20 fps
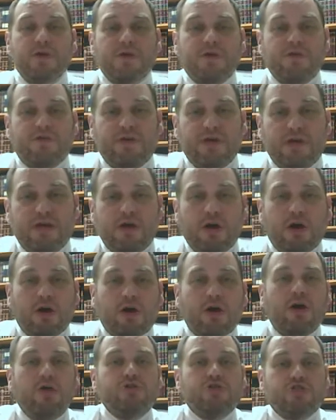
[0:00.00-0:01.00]
the
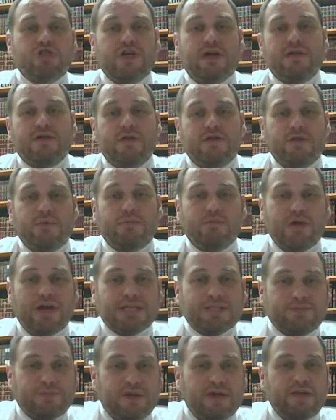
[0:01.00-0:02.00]
choshen, the
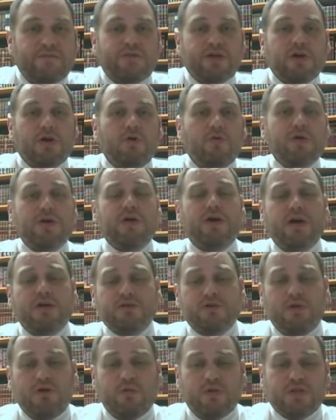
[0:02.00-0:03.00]
breastplate of the Kohen
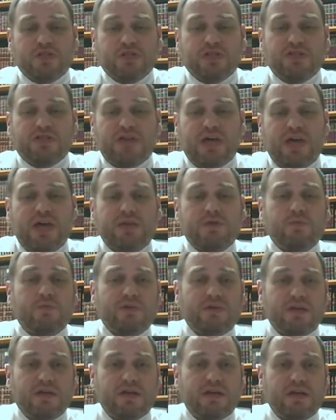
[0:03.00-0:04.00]
Gadol, which contained
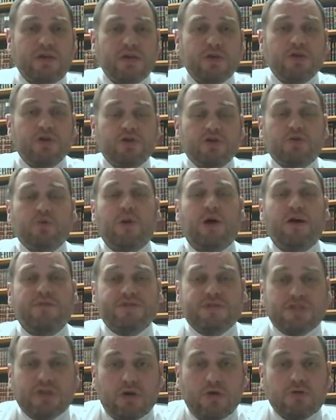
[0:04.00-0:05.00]
within it 12
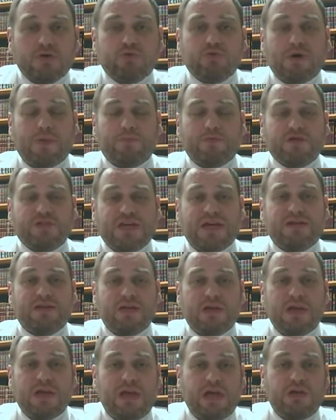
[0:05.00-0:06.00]
stones
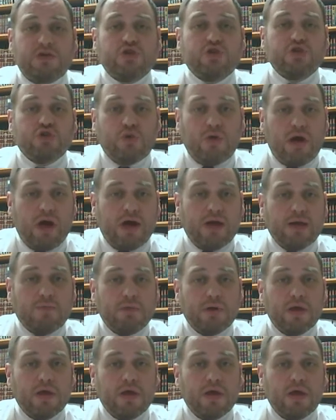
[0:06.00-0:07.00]
representing each
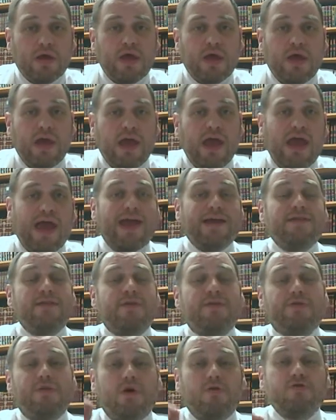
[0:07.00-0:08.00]
tribe. And
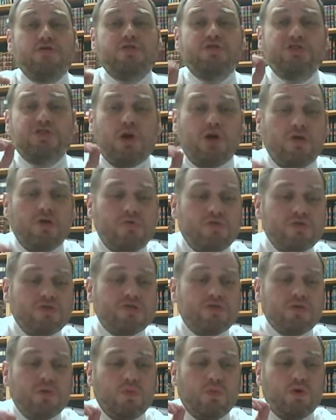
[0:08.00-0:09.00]
those
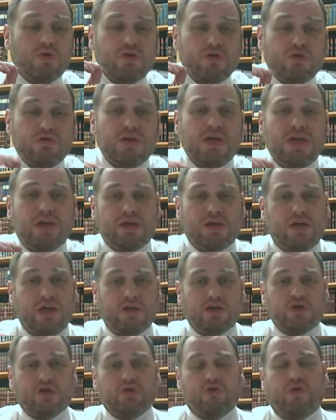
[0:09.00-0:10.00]
stones were unique to
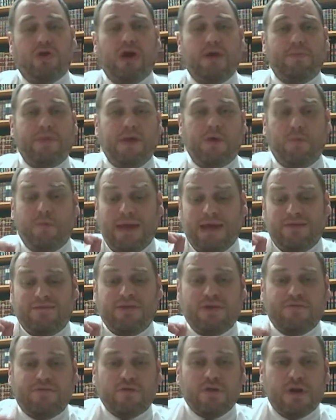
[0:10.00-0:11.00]
each tribe. They were made of
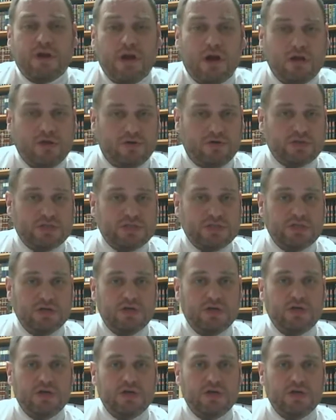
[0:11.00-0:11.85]
different colors.